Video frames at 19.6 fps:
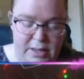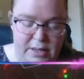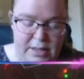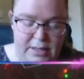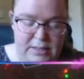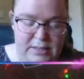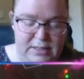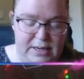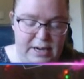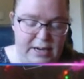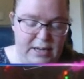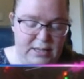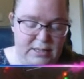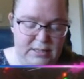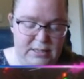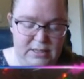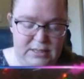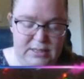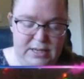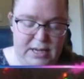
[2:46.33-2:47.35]
Aesthetics
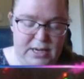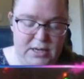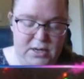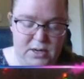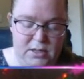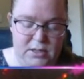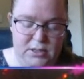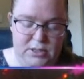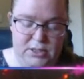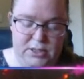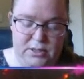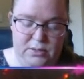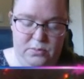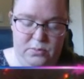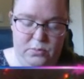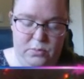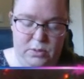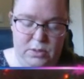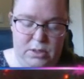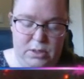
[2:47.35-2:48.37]
and technology
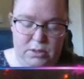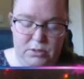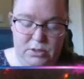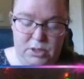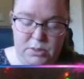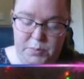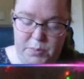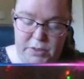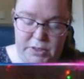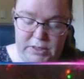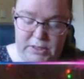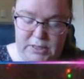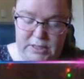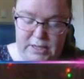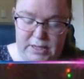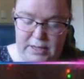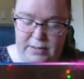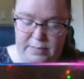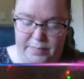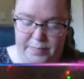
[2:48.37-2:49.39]
were closed books to
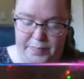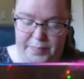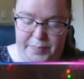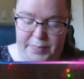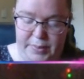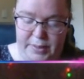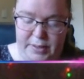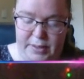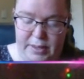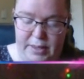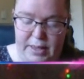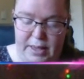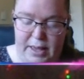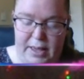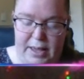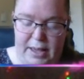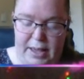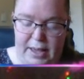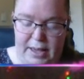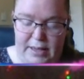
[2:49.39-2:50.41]
him,
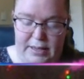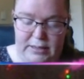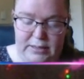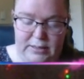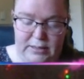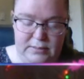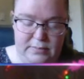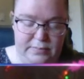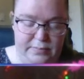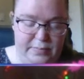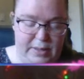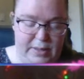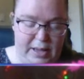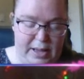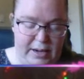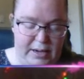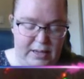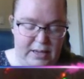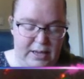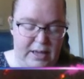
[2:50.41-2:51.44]
and,
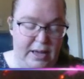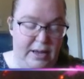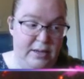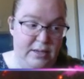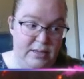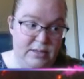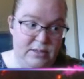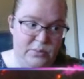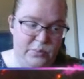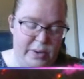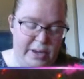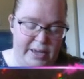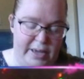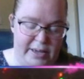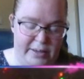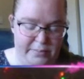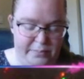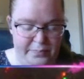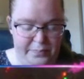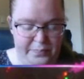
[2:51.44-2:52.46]
had he had his
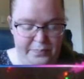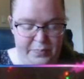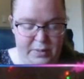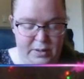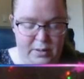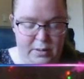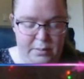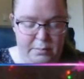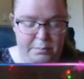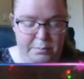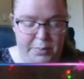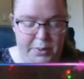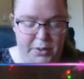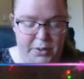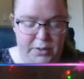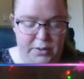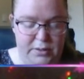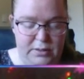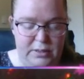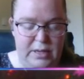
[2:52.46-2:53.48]
way,
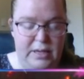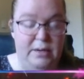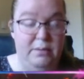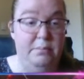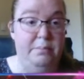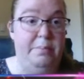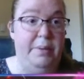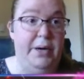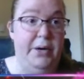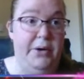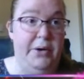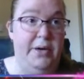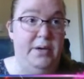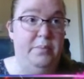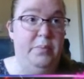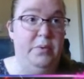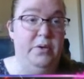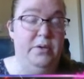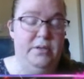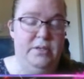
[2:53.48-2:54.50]
burned and buried
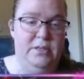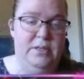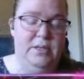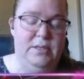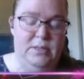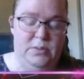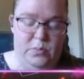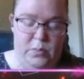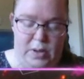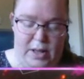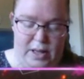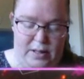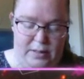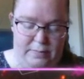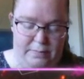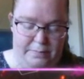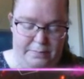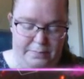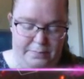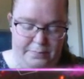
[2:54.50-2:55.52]
books as well.
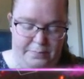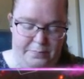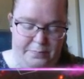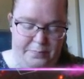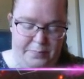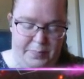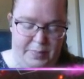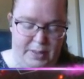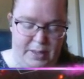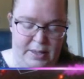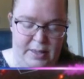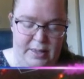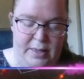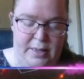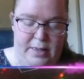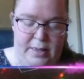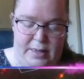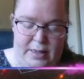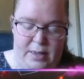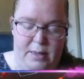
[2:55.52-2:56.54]

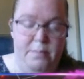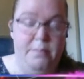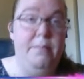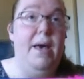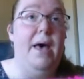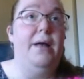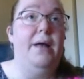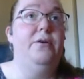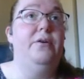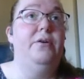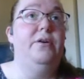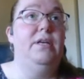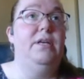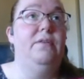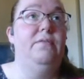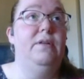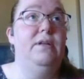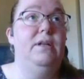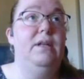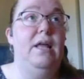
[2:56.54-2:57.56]
It mattered
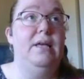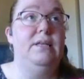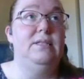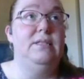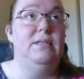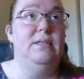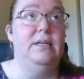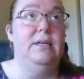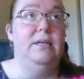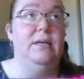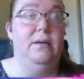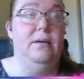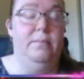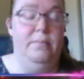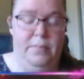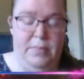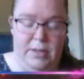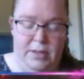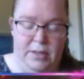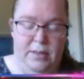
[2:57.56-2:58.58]
even less to him
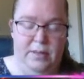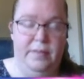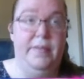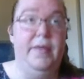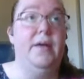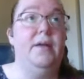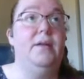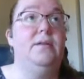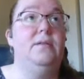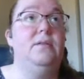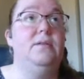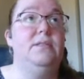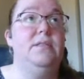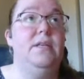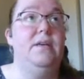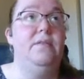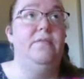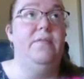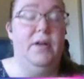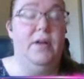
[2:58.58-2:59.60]
that
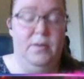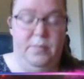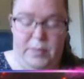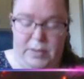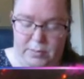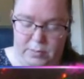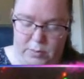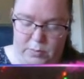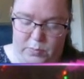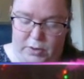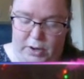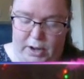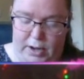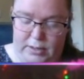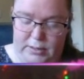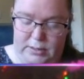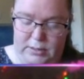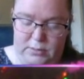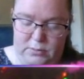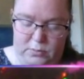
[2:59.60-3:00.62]
Zaphod Beeblebrox
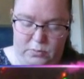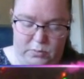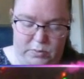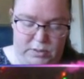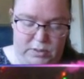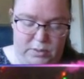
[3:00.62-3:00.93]
was